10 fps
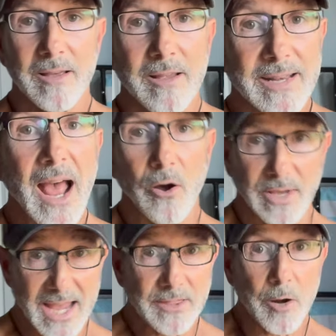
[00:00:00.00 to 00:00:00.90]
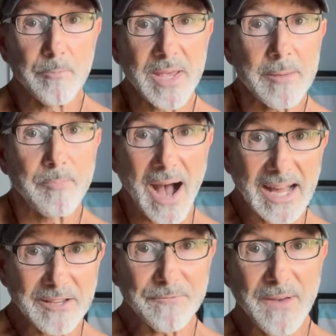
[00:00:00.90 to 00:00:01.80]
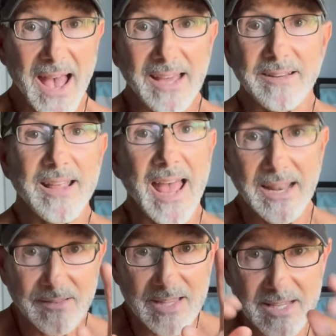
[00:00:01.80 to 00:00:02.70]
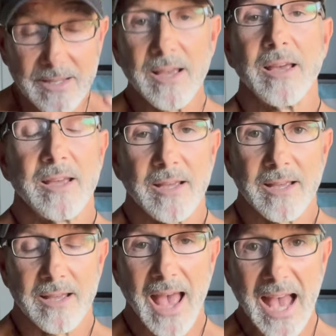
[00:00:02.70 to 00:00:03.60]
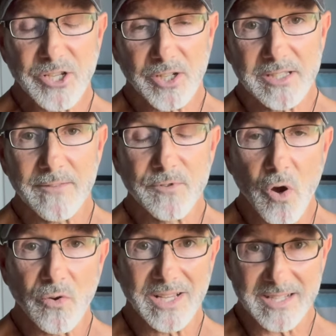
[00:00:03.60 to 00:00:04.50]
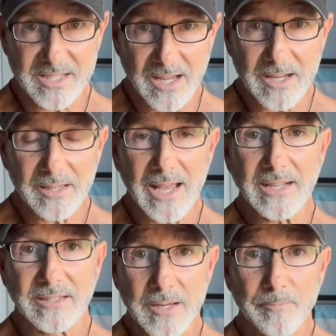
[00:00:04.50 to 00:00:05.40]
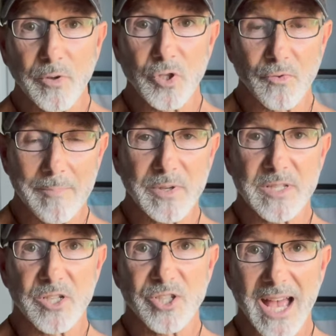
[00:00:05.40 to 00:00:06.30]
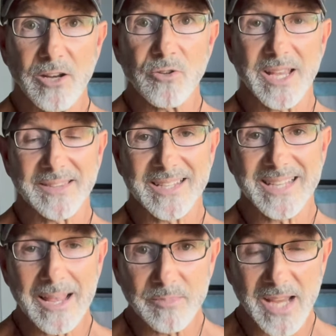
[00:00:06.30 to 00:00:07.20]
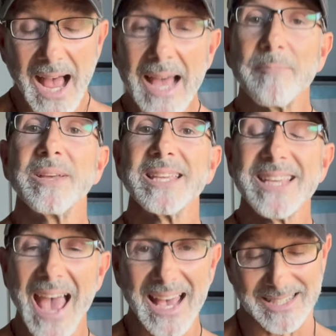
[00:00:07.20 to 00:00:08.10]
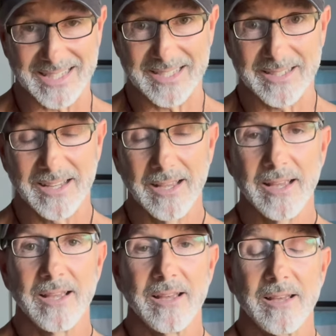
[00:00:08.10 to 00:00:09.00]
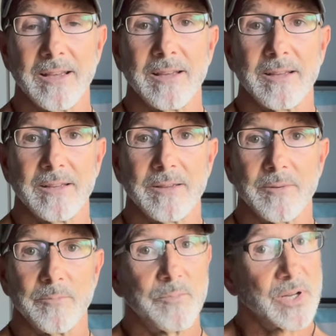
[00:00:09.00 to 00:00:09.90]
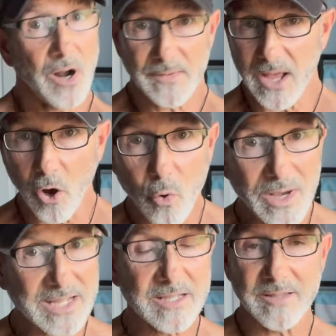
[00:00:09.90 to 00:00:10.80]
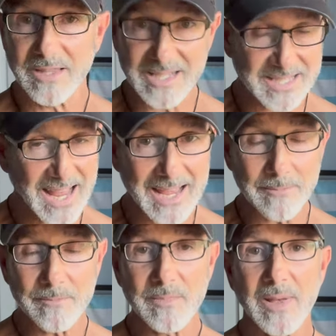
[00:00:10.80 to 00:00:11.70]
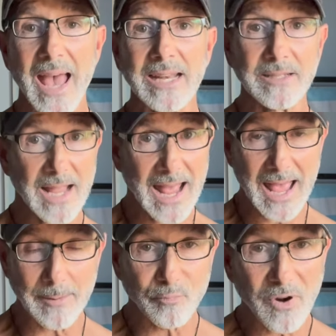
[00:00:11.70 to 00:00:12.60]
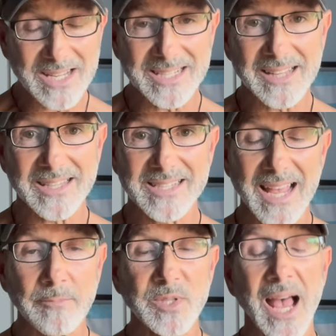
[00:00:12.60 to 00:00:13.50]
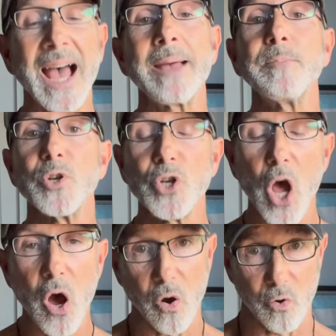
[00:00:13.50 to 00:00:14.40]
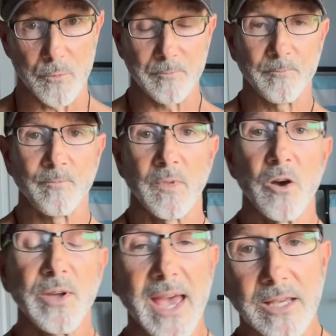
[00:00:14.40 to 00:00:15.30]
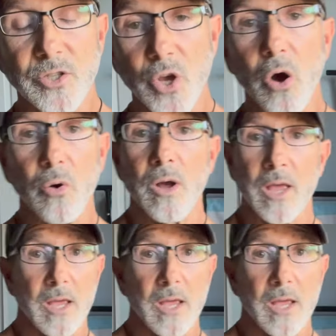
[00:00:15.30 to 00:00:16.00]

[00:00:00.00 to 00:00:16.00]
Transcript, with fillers: Now, can there be body fat and the adjective known as cellulite, dimples, ripples, and shadows at the same time? Yes. But are they always the same and, and present at the same time? No. Okay, so